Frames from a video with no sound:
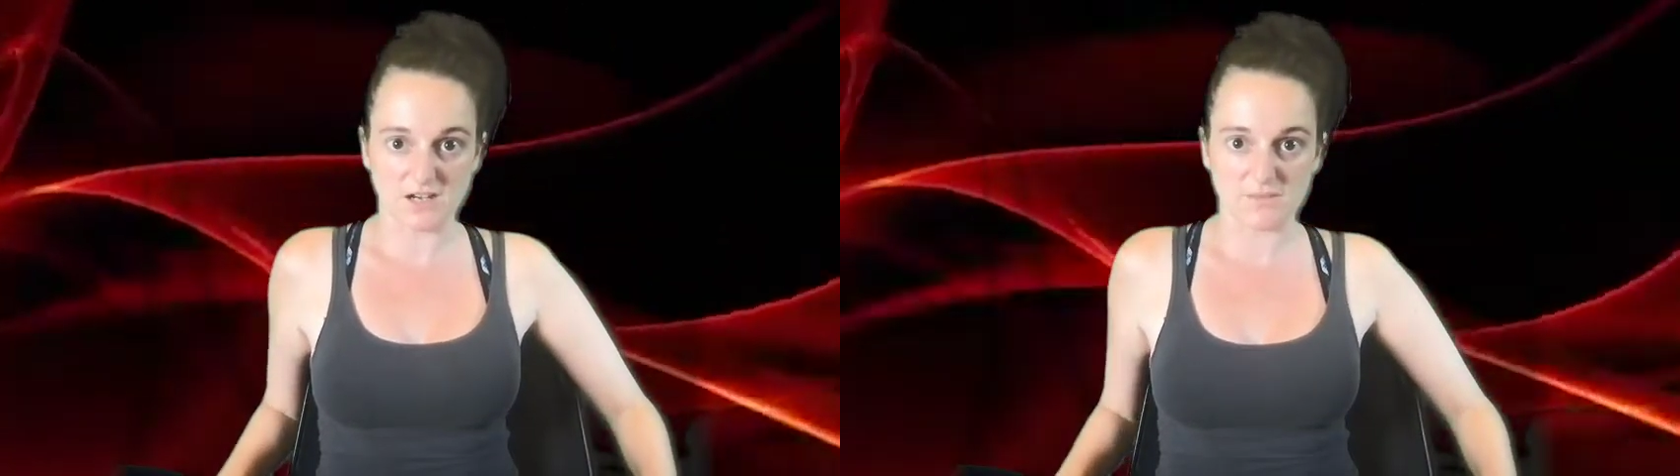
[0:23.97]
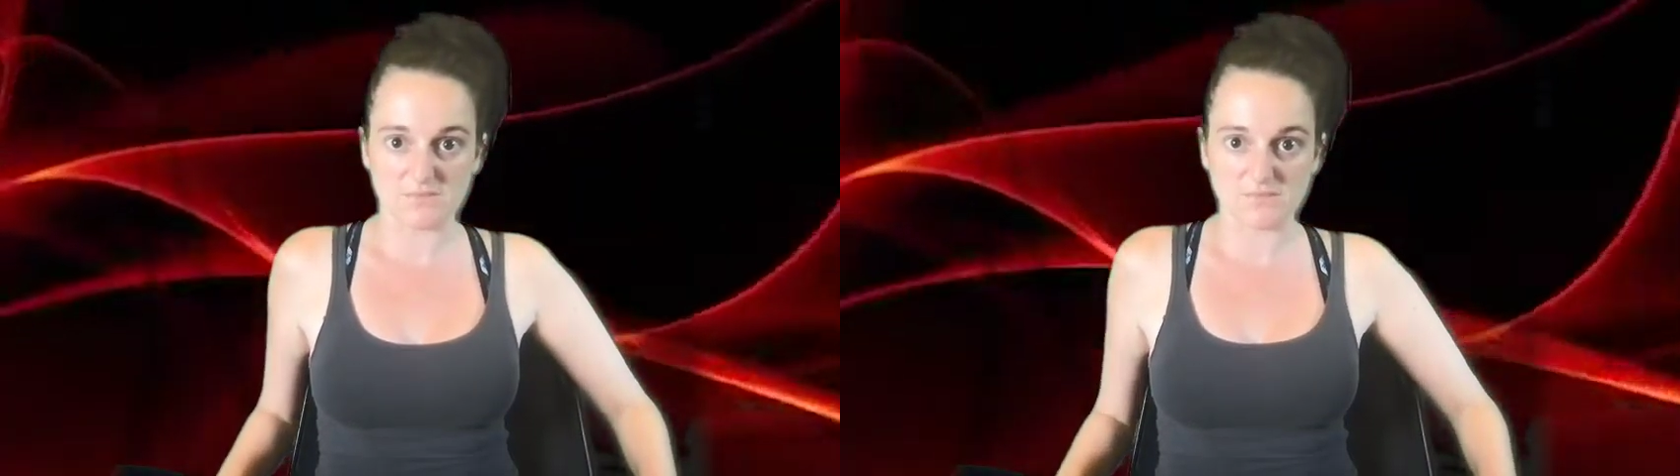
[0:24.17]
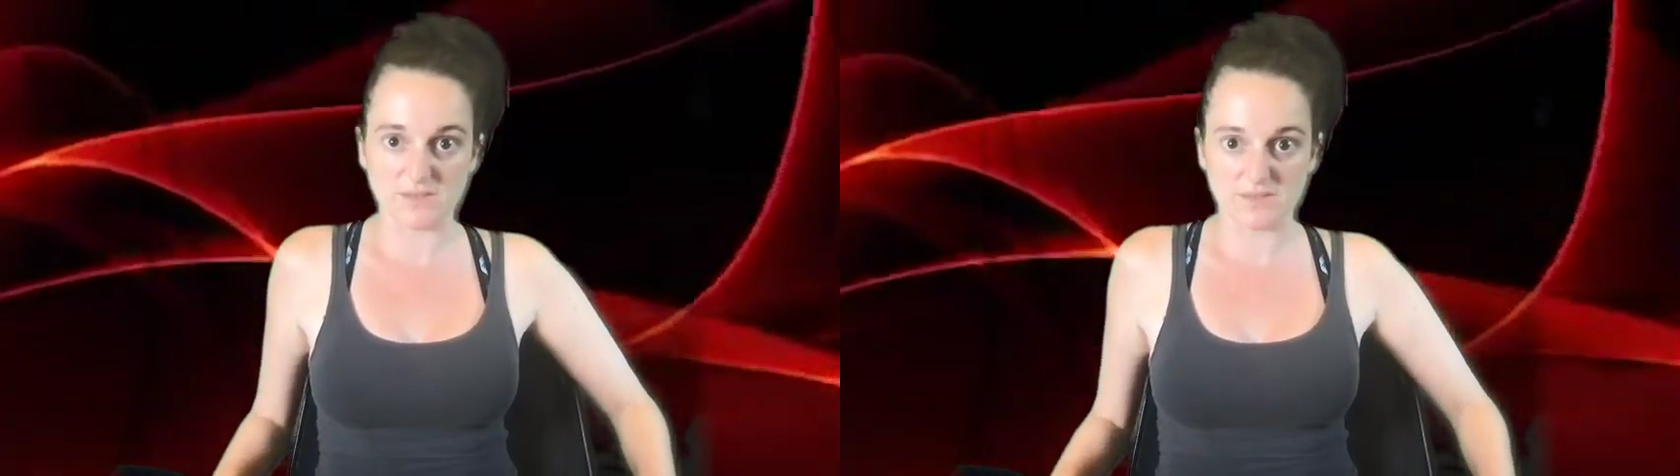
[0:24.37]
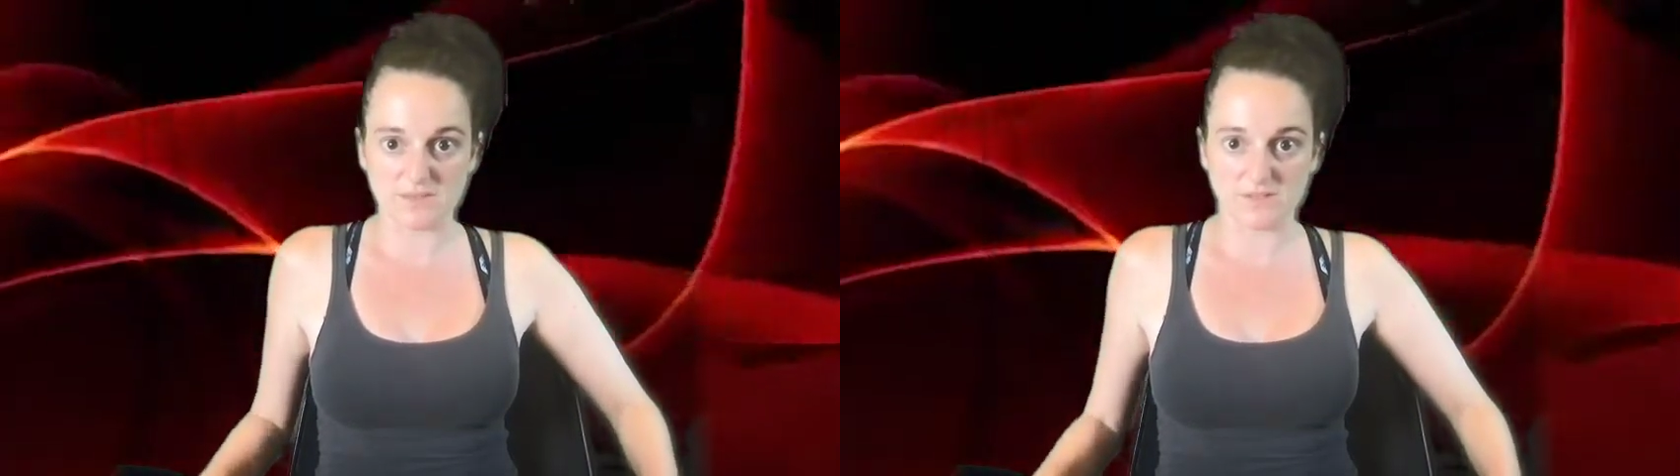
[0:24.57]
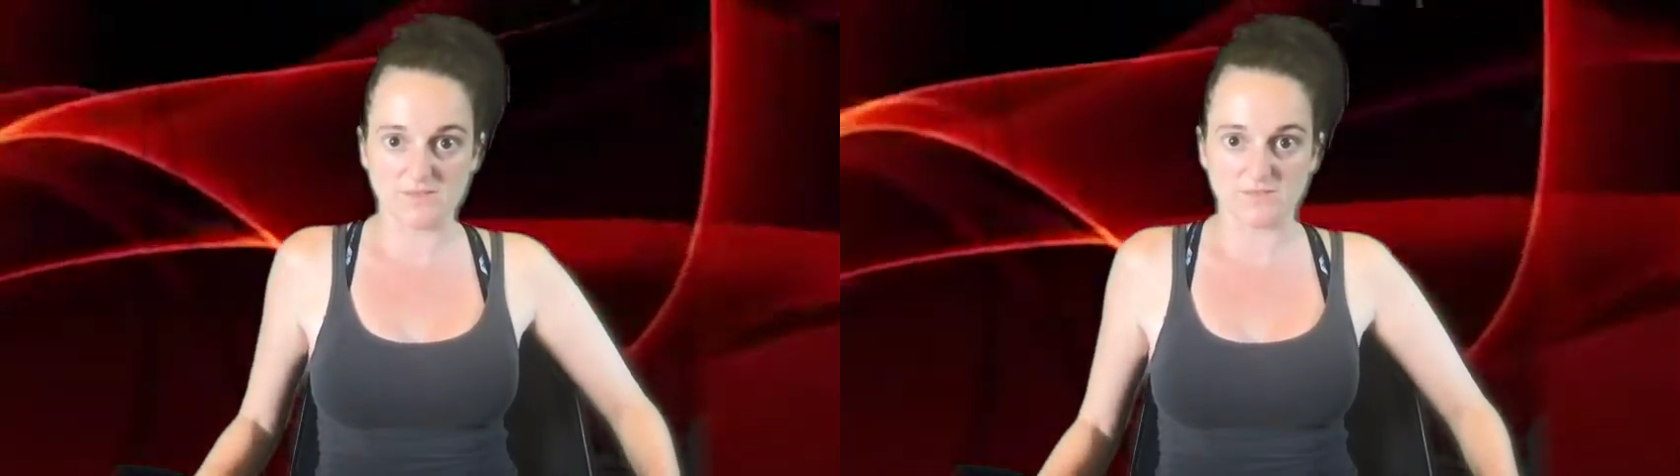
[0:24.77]
I'm,
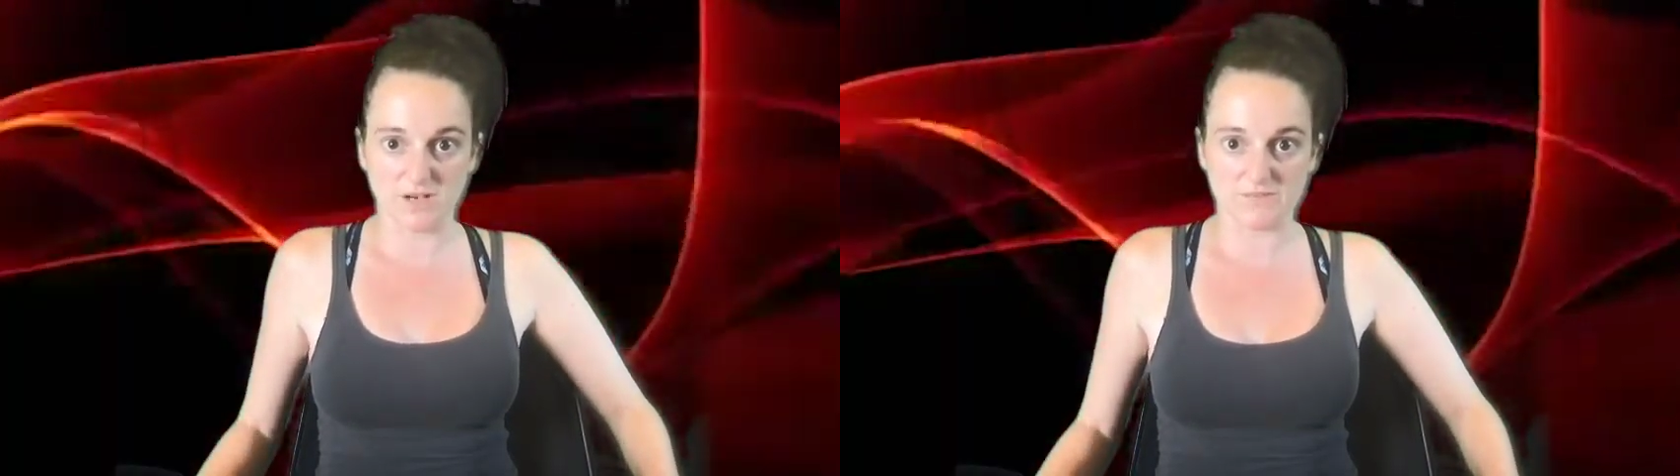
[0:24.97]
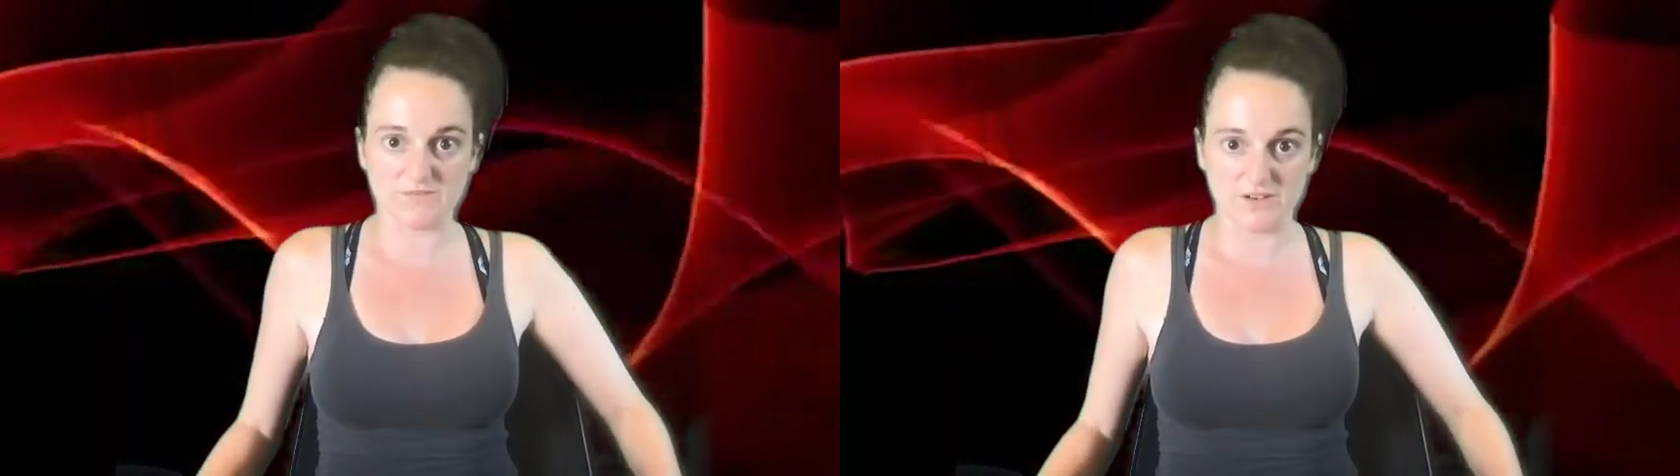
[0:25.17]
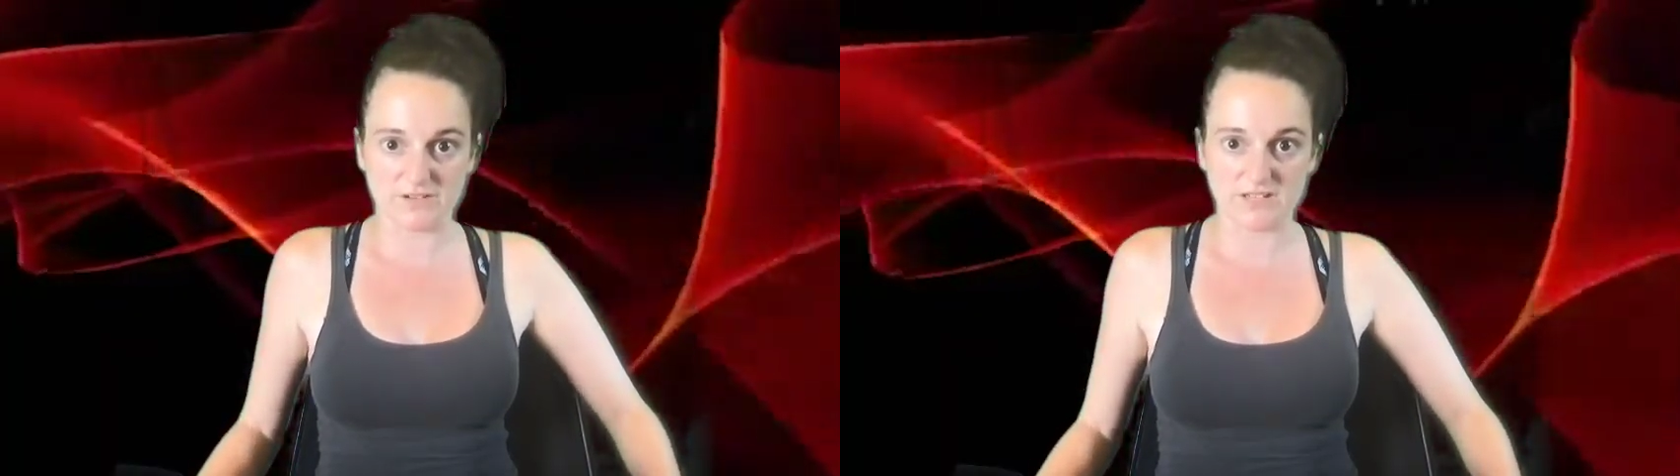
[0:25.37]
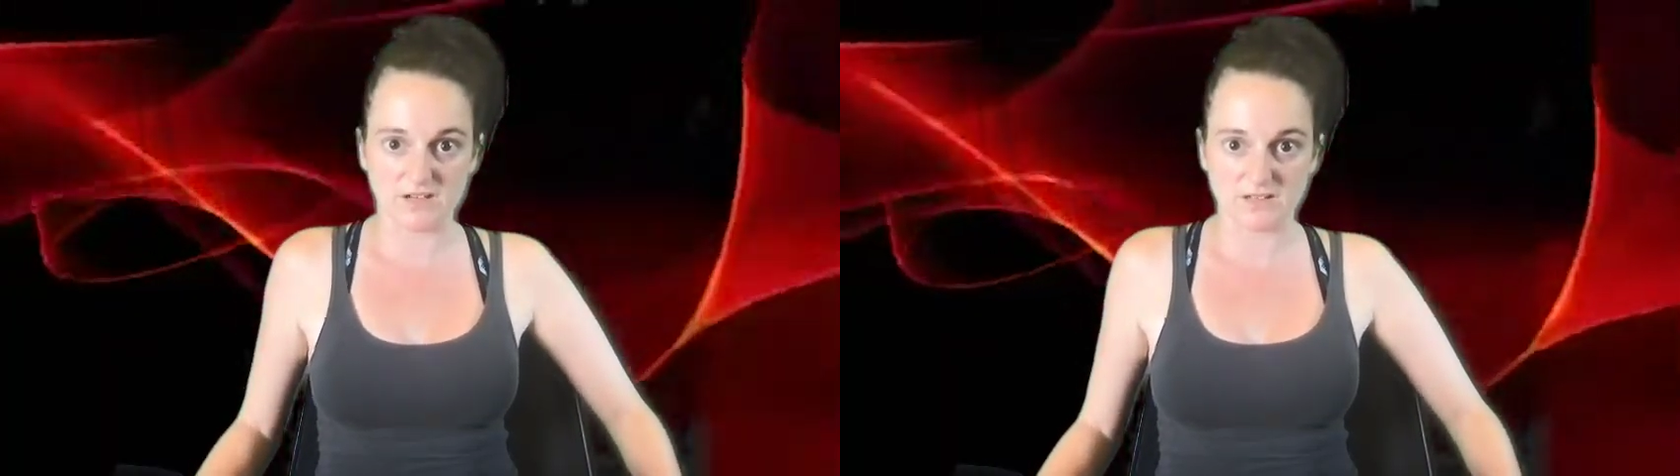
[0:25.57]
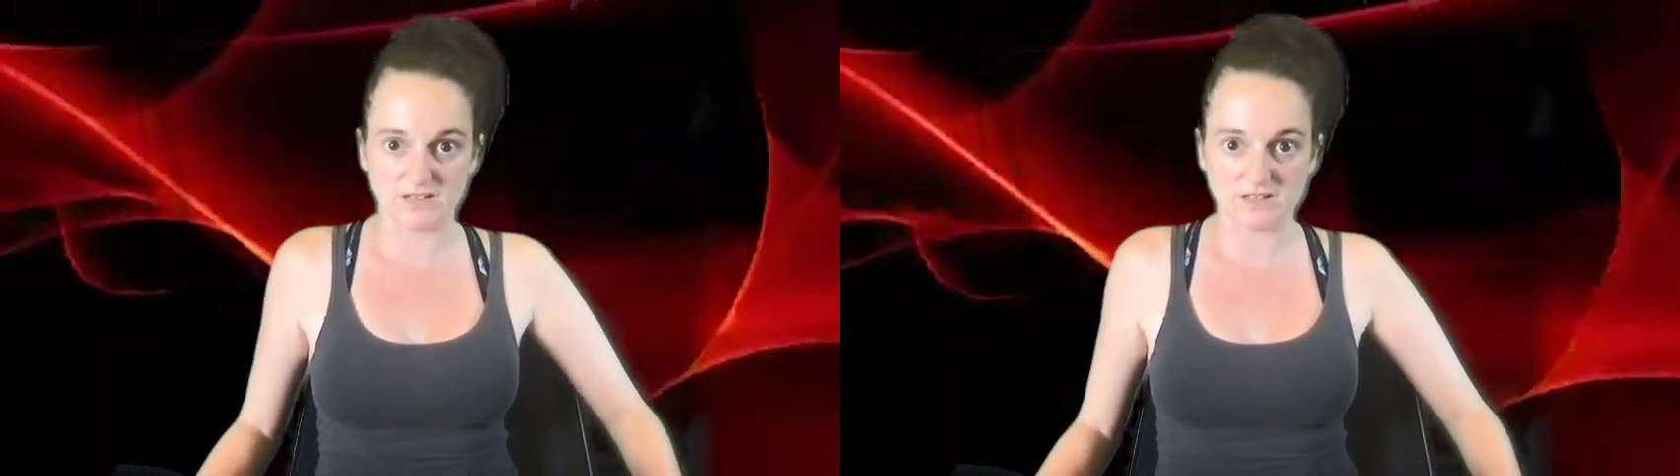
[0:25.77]
I'm very young.